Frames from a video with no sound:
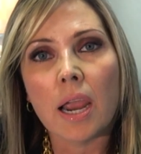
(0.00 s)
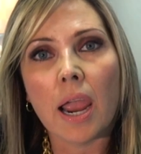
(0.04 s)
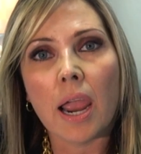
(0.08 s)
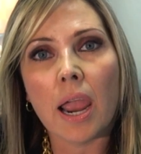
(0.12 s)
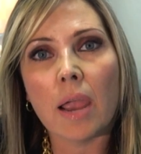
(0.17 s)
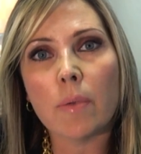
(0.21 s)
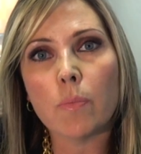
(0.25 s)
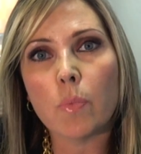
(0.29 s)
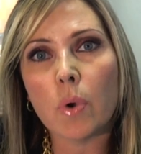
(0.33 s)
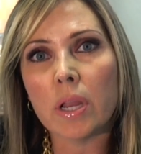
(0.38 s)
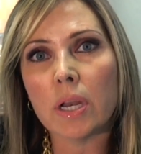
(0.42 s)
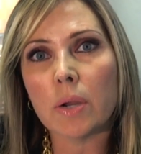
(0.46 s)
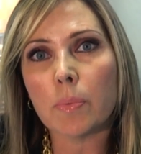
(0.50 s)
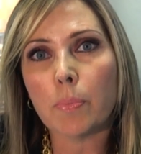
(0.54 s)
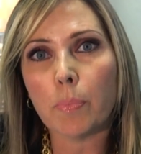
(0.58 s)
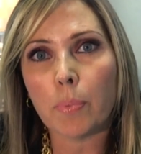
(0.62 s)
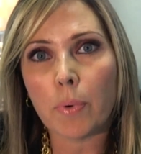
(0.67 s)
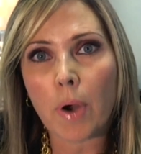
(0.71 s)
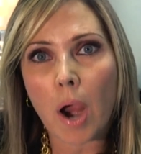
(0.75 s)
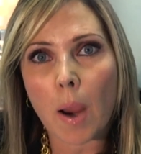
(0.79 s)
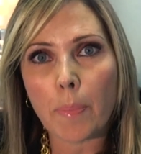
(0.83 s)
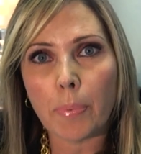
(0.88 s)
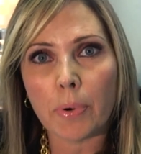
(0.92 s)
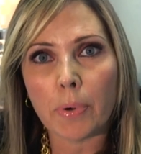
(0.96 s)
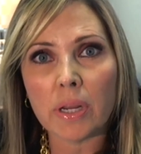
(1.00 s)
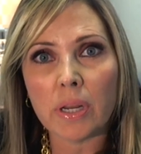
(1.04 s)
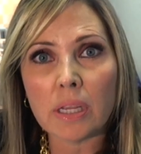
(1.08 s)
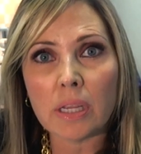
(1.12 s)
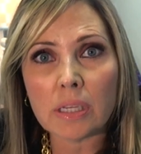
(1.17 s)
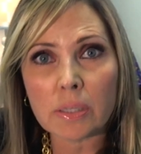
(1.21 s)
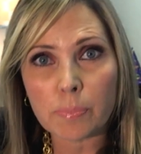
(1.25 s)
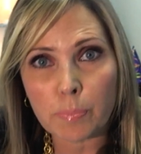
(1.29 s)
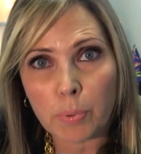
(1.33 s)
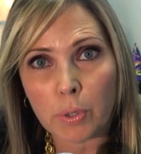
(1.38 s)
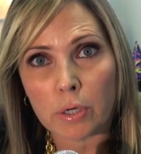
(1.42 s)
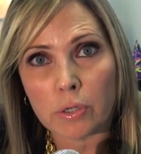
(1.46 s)
And when a property
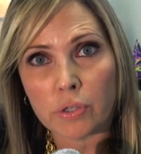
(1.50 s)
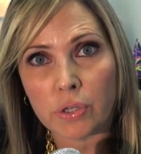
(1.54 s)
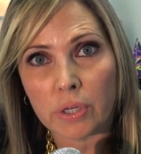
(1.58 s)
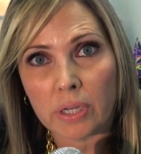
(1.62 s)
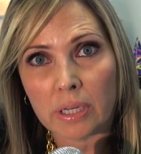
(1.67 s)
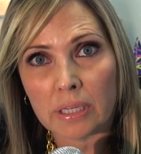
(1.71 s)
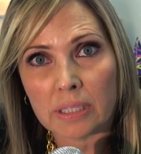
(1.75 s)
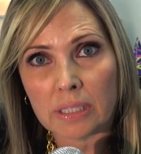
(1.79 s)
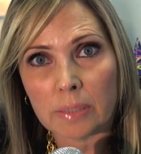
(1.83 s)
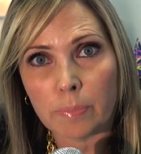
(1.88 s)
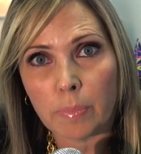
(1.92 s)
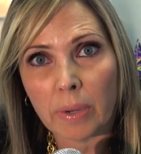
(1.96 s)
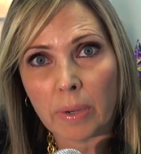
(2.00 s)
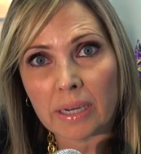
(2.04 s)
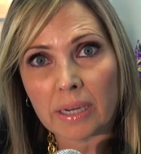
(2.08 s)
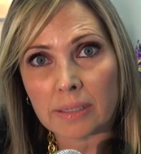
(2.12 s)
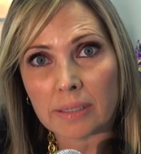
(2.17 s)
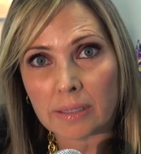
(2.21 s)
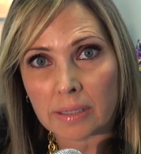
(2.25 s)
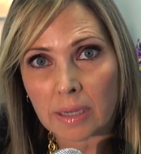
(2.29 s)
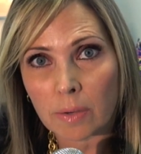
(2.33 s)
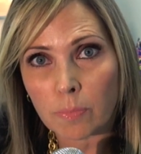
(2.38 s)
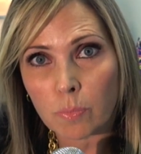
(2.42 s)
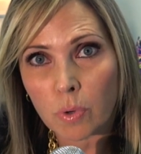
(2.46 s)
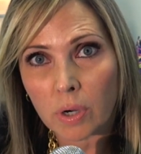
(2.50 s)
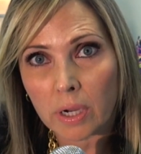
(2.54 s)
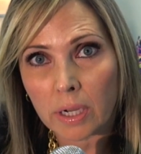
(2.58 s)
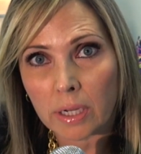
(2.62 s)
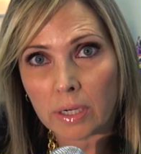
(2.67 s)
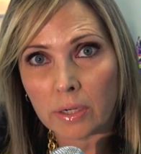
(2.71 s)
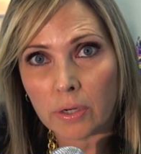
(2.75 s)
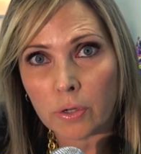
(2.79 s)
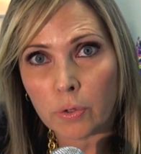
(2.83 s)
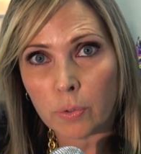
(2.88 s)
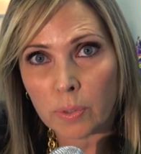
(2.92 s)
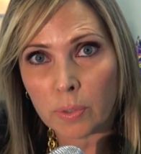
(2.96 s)
is purchased by
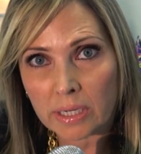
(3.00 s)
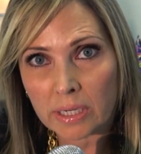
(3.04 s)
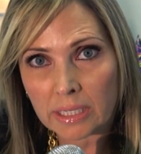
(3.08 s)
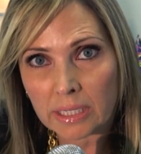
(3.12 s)
someone who